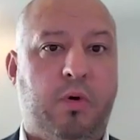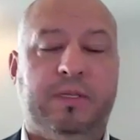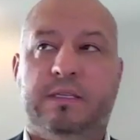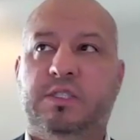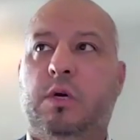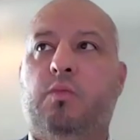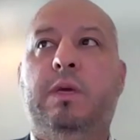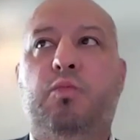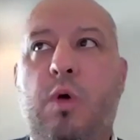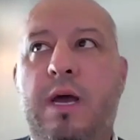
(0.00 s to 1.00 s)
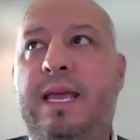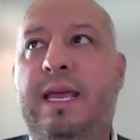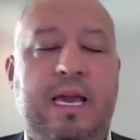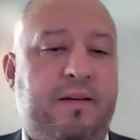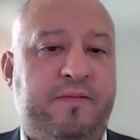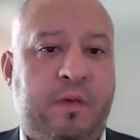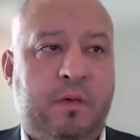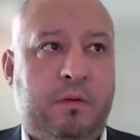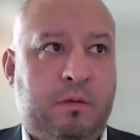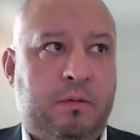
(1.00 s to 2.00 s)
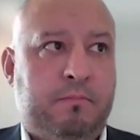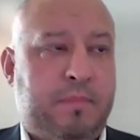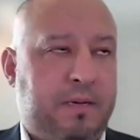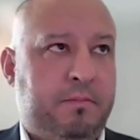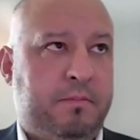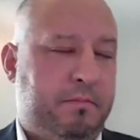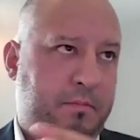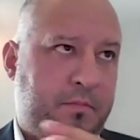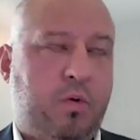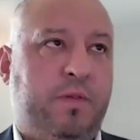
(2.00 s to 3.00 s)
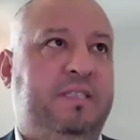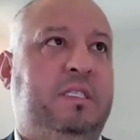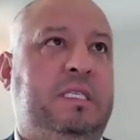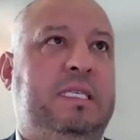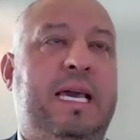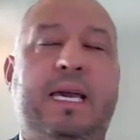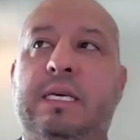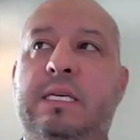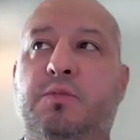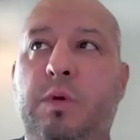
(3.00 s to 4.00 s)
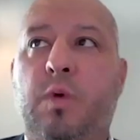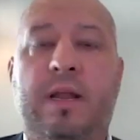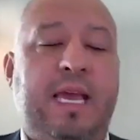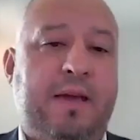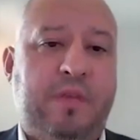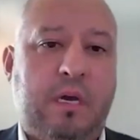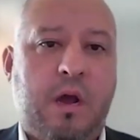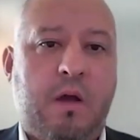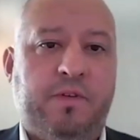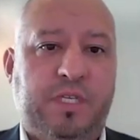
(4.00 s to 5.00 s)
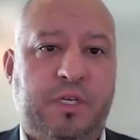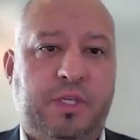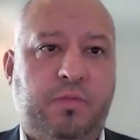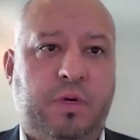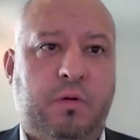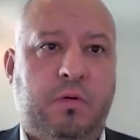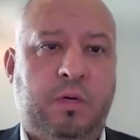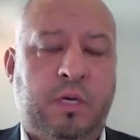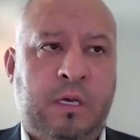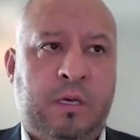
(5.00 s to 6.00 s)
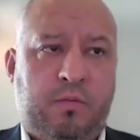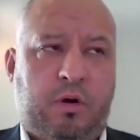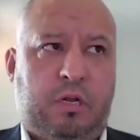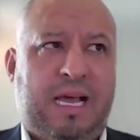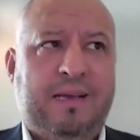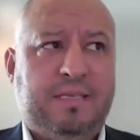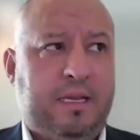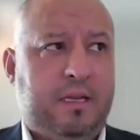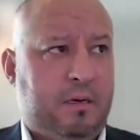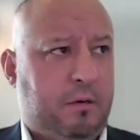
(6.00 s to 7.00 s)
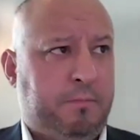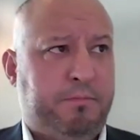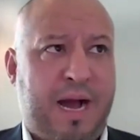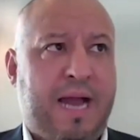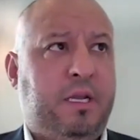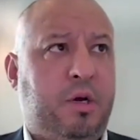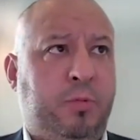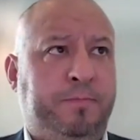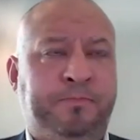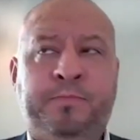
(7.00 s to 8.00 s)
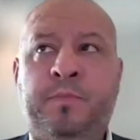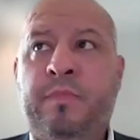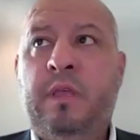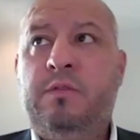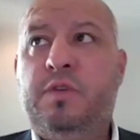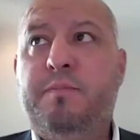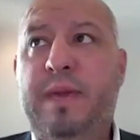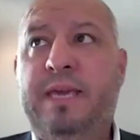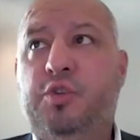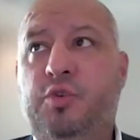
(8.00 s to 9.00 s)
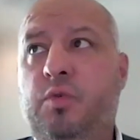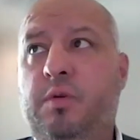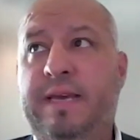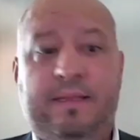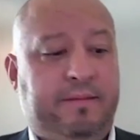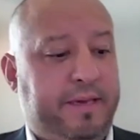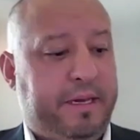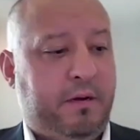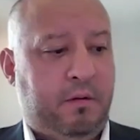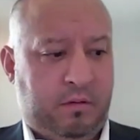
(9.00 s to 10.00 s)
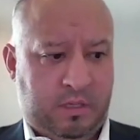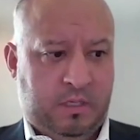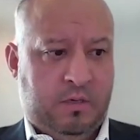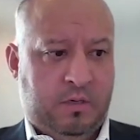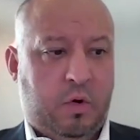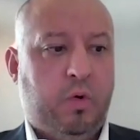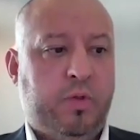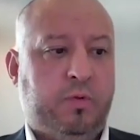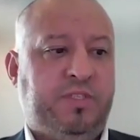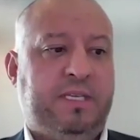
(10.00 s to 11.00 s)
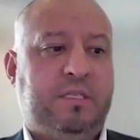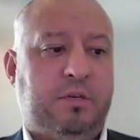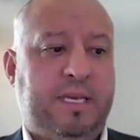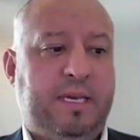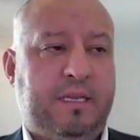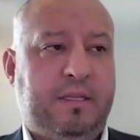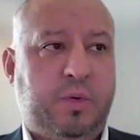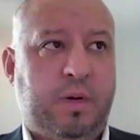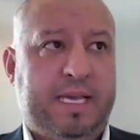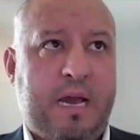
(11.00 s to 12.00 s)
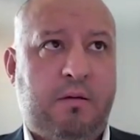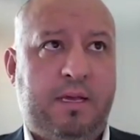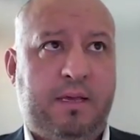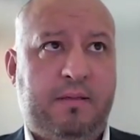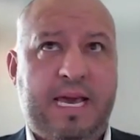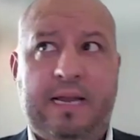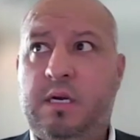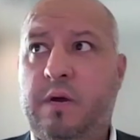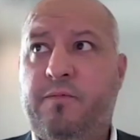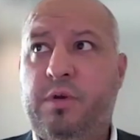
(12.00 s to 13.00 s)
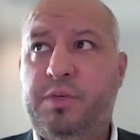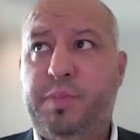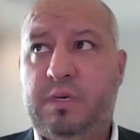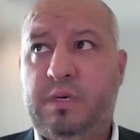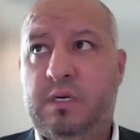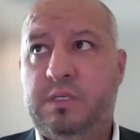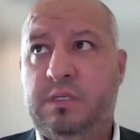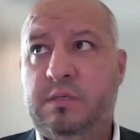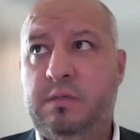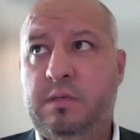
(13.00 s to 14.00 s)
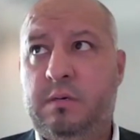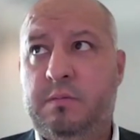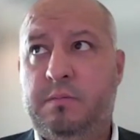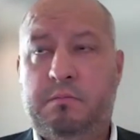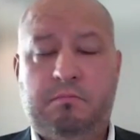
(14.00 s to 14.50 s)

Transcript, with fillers: molding. So we want to have my, all this to say is we want to have that conversation with our home, with our clients that are buying a home to make sure that they're all those things are taken into account in that coverage because the